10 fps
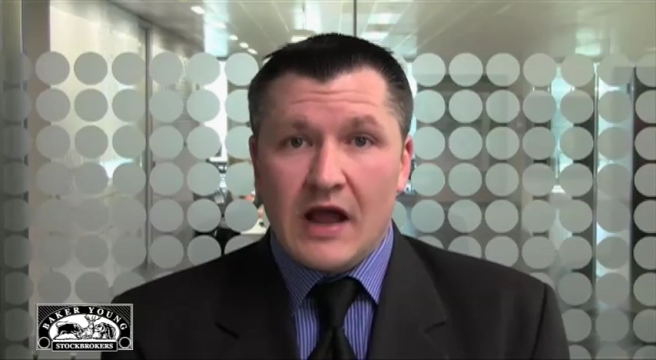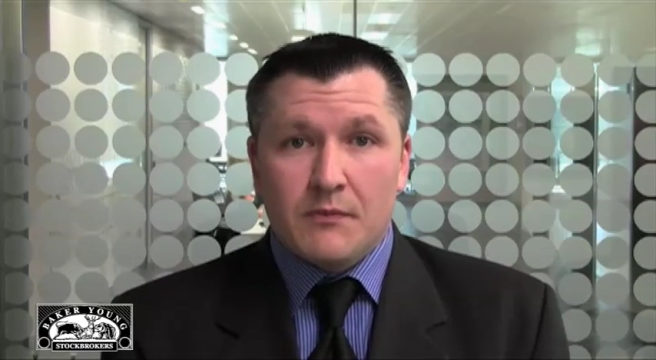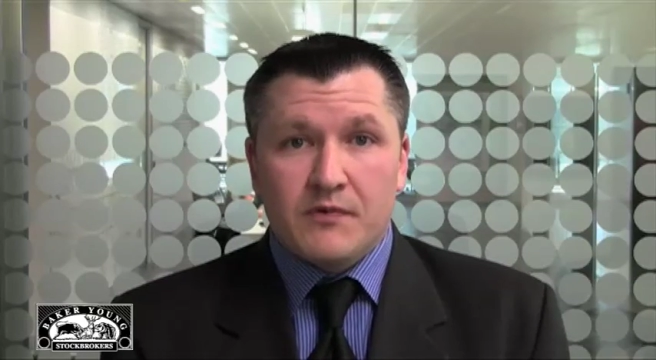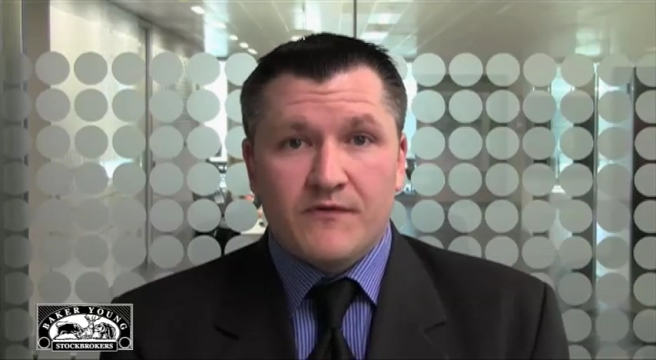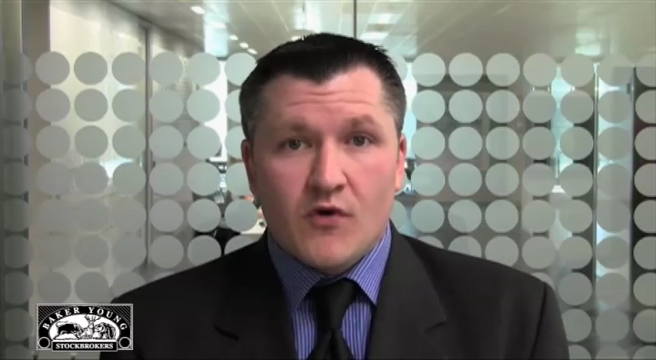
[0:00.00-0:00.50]

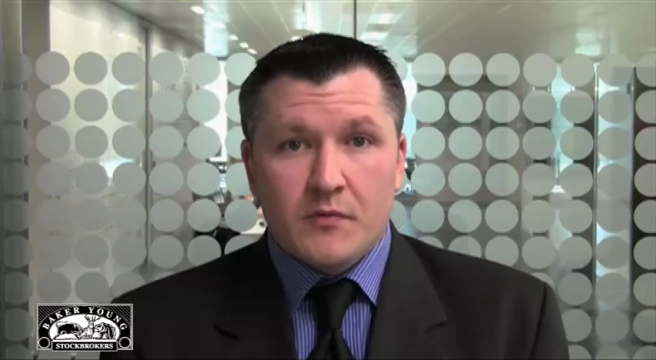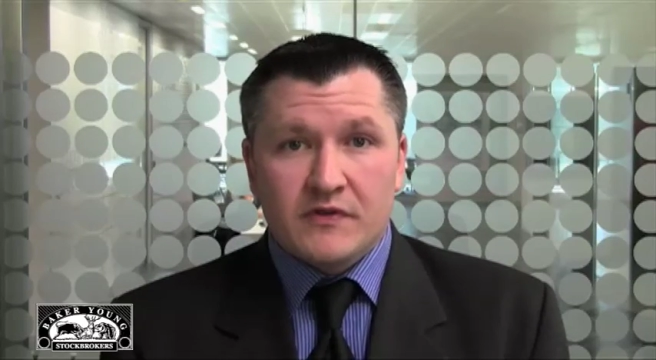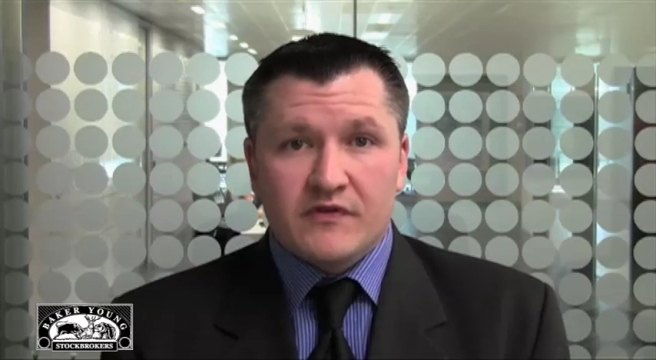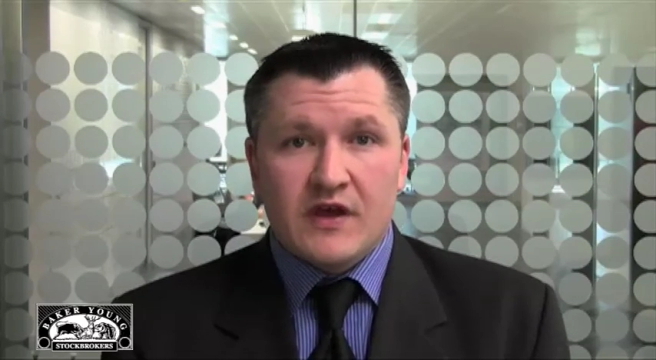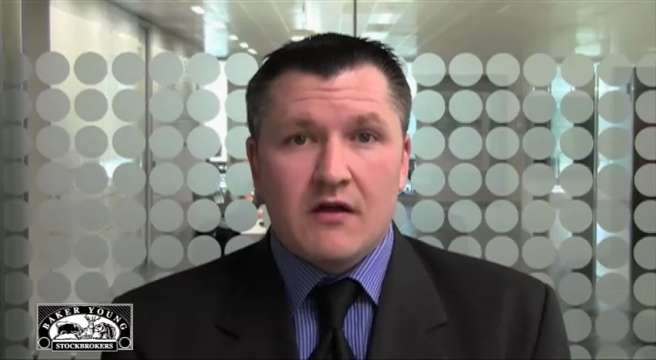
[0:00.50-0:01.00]

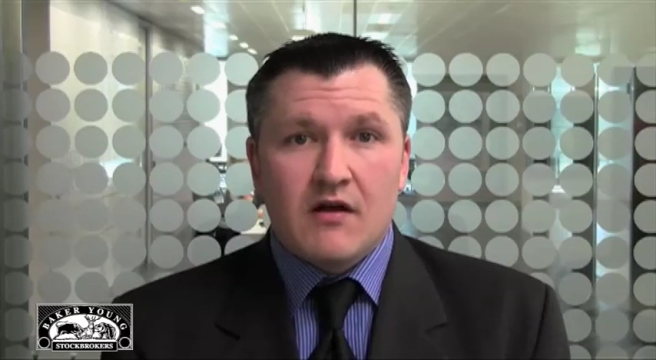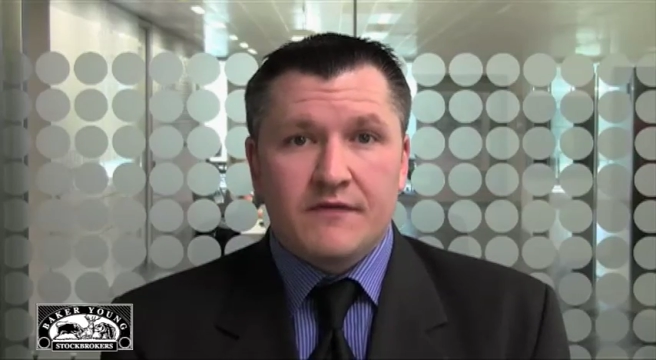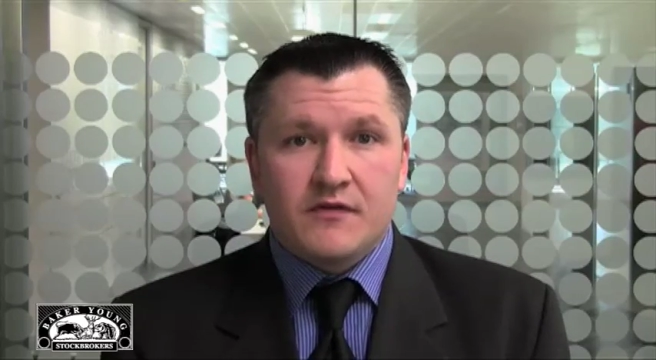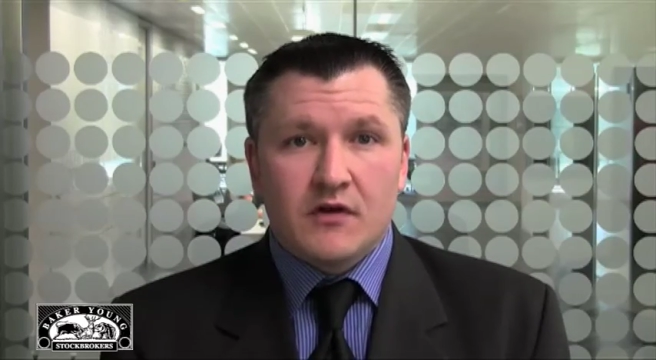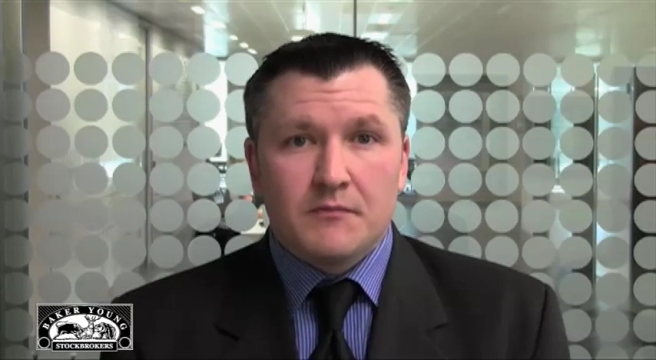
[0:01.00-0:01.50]
outperformance there
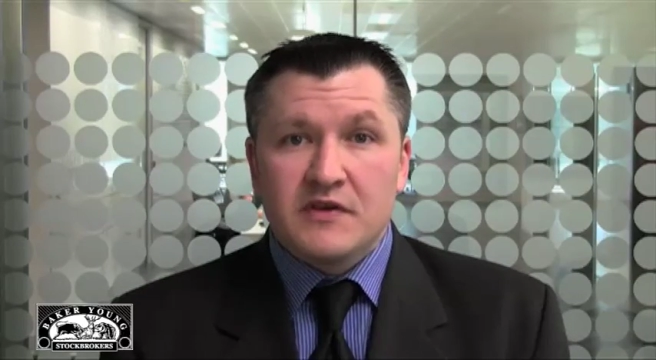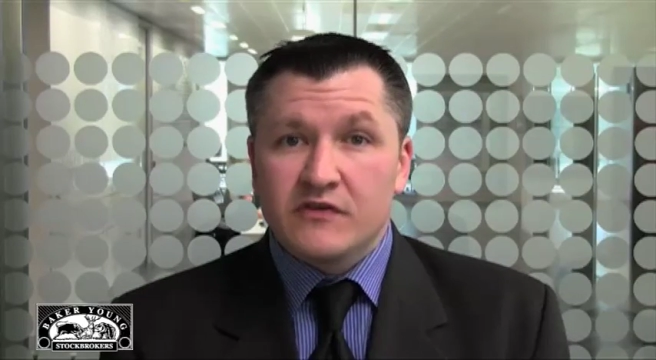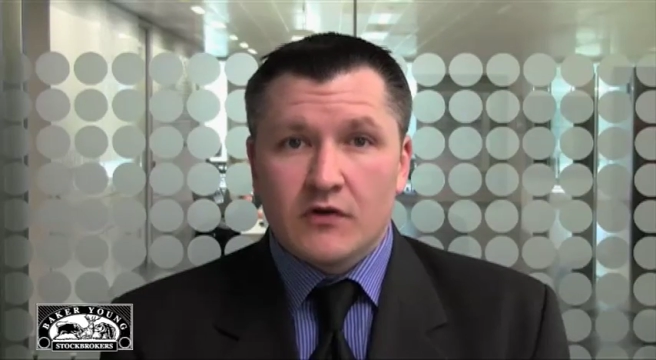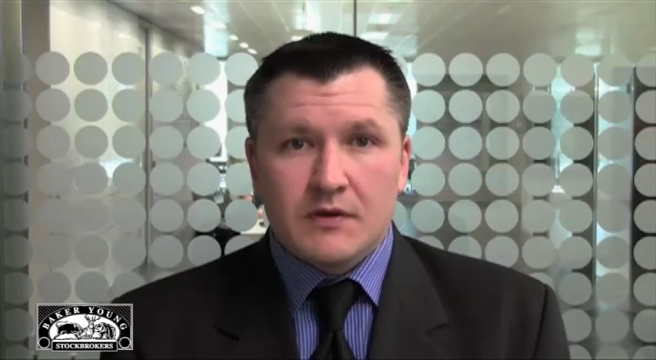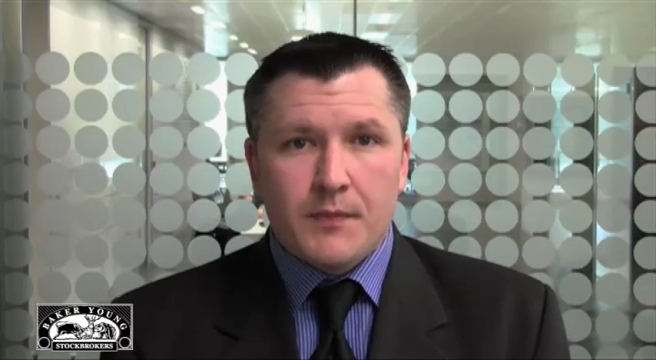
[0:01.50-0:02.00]
after a
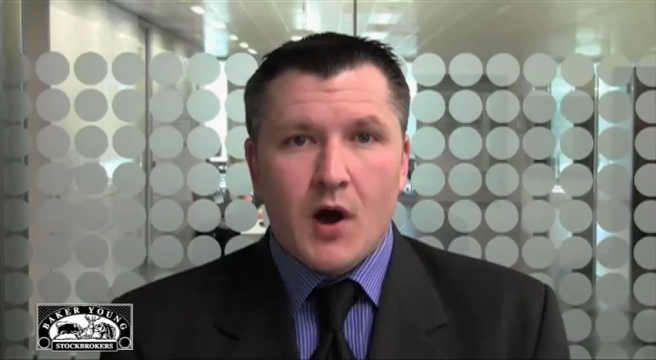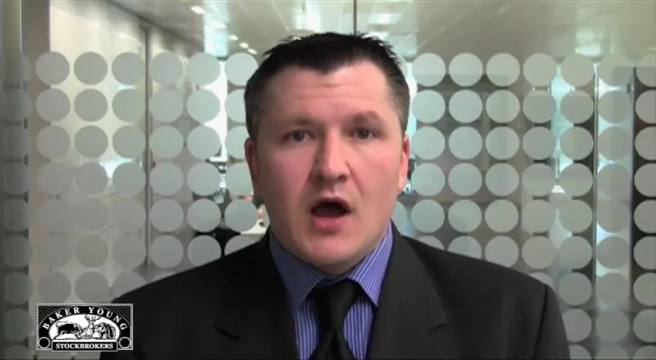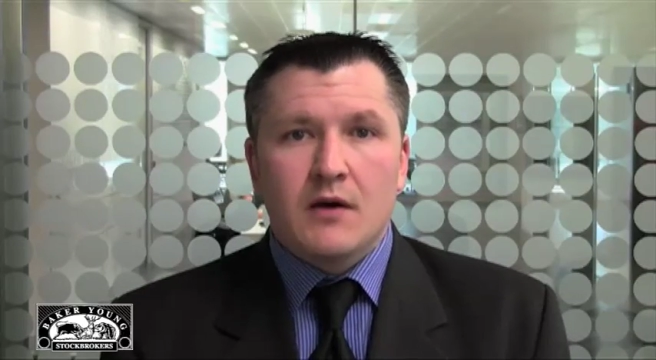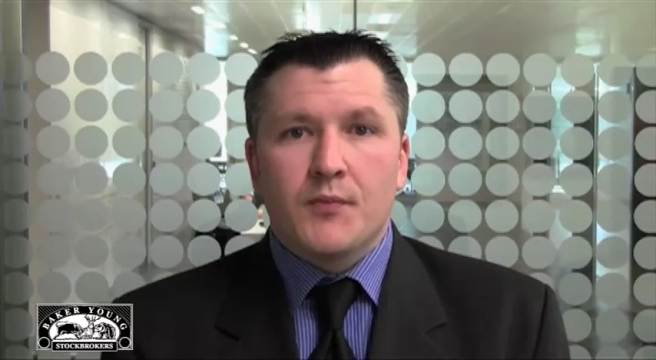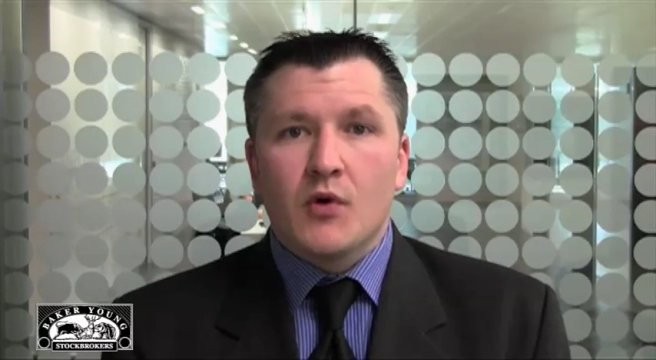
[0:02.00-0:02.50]
mystery
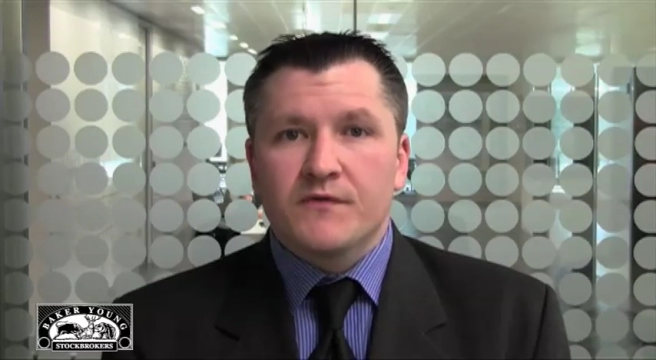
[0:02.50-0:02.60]
buyer bought